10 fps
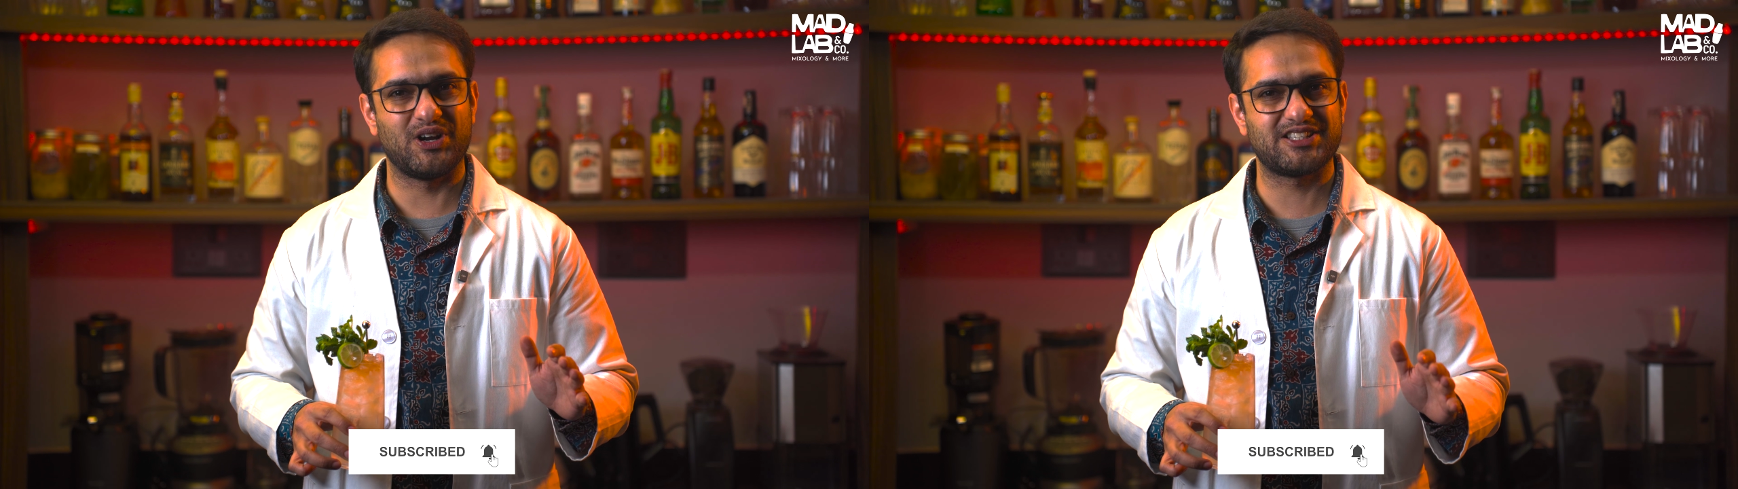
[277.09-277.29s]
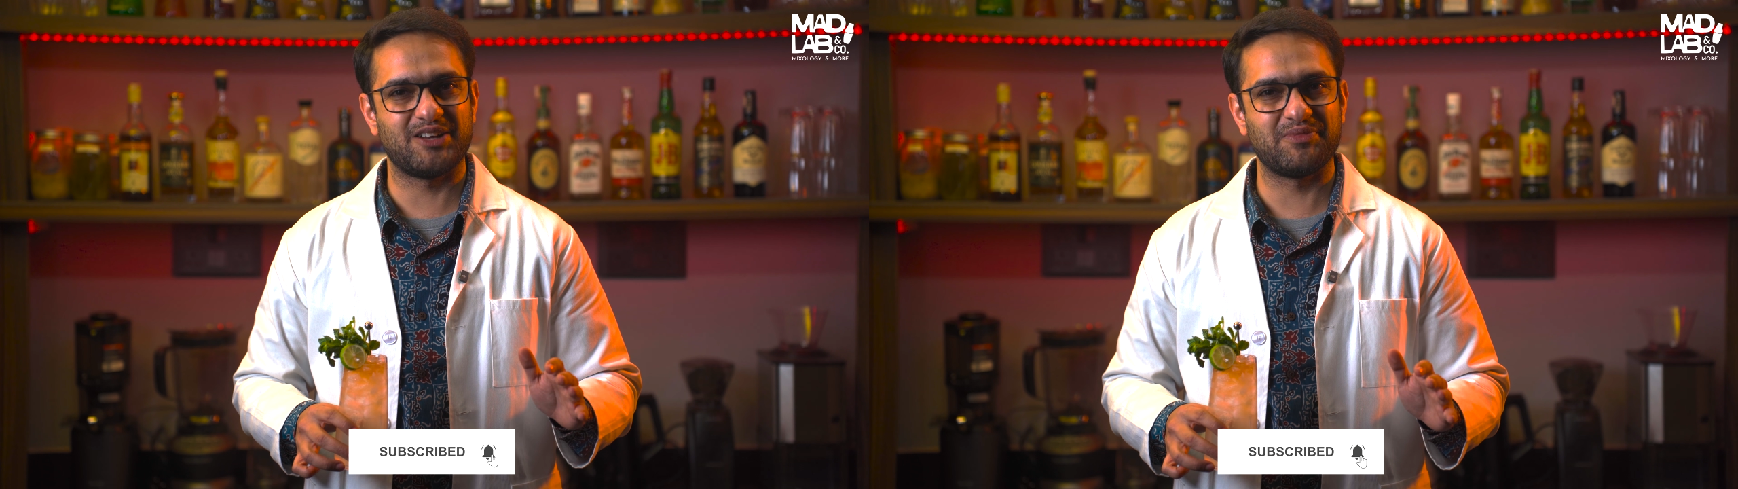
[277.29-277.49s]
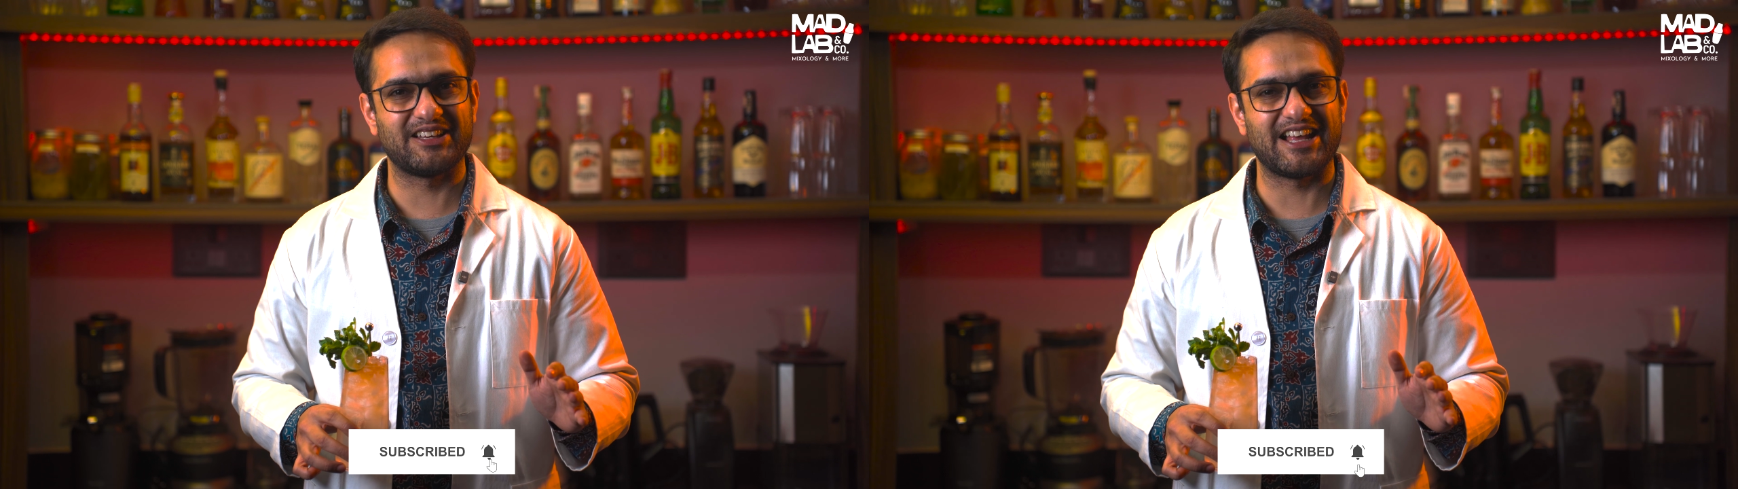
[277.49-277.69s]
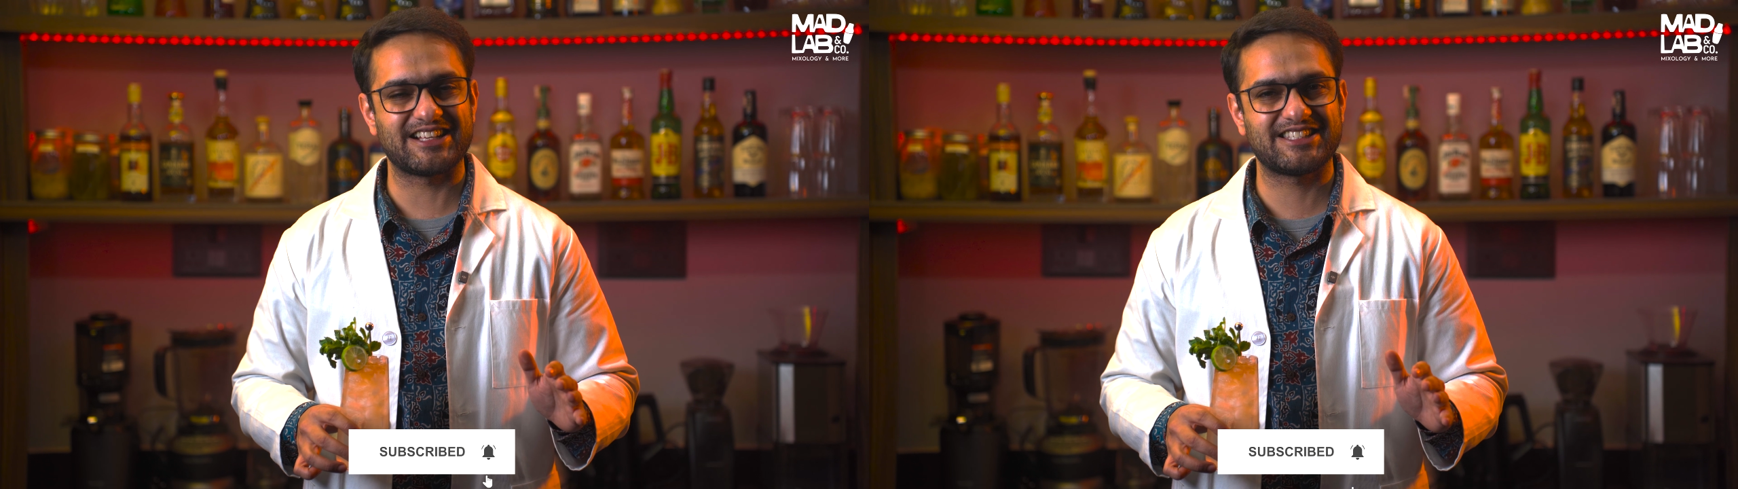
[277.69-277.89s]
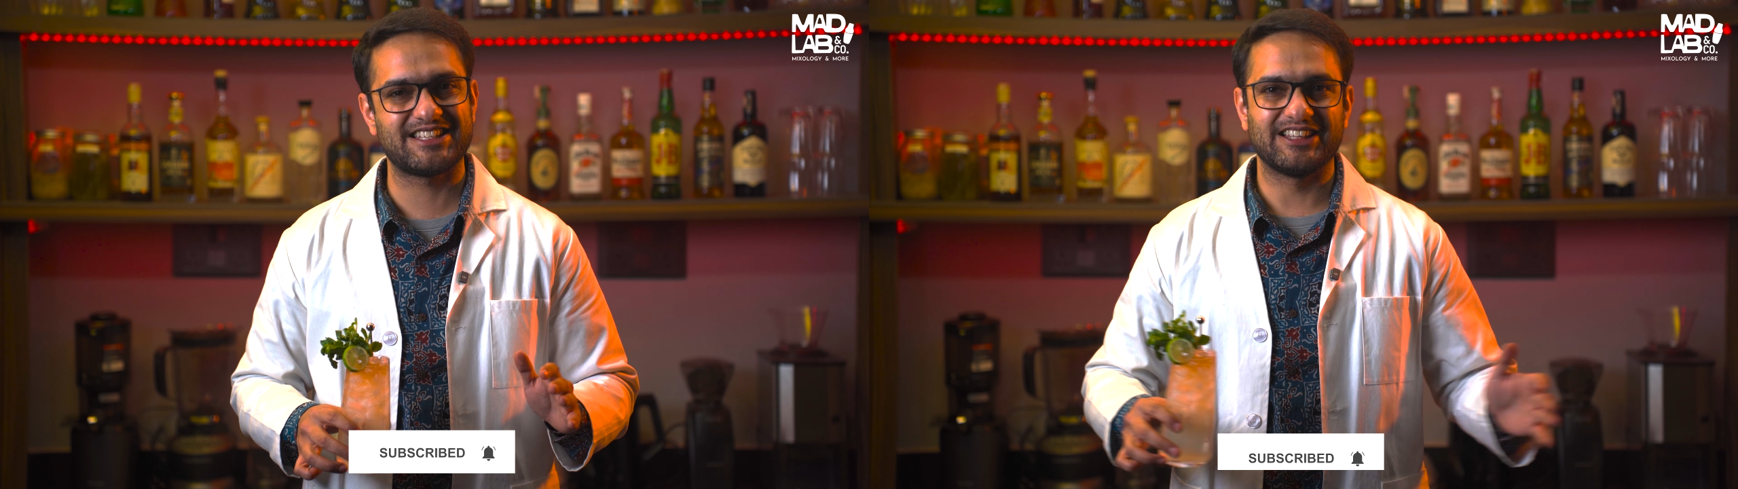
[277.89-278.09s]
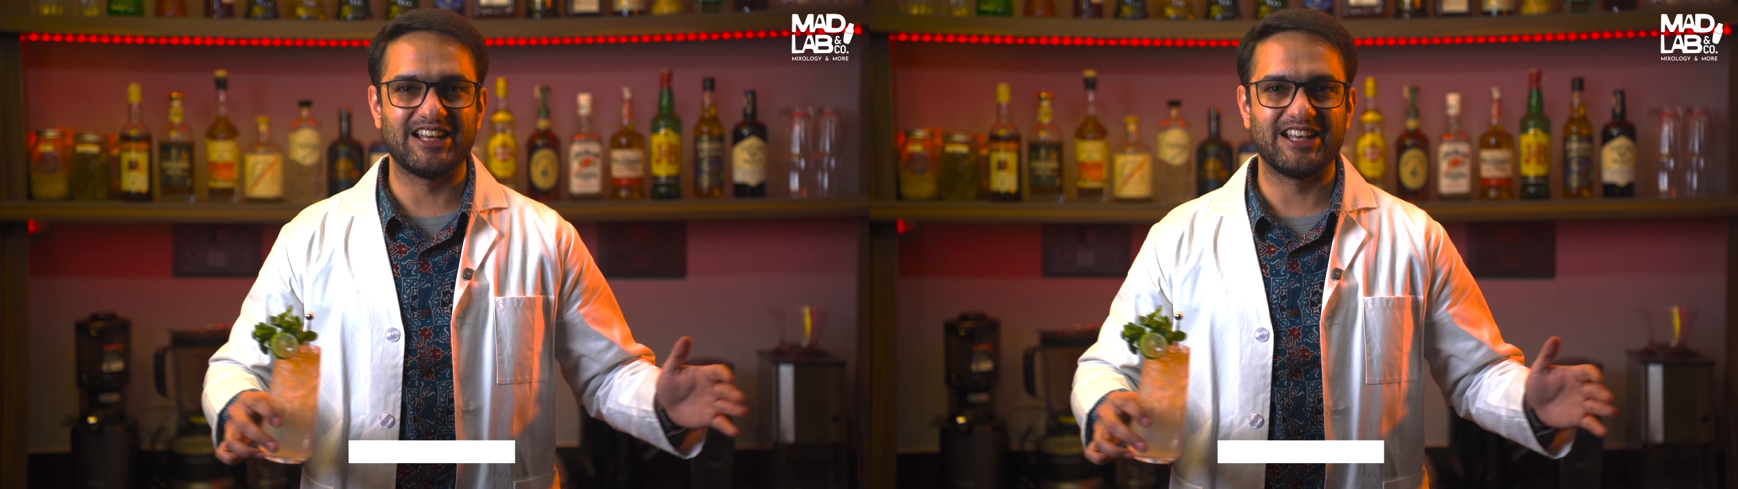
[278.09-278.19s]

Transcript: what's coming next.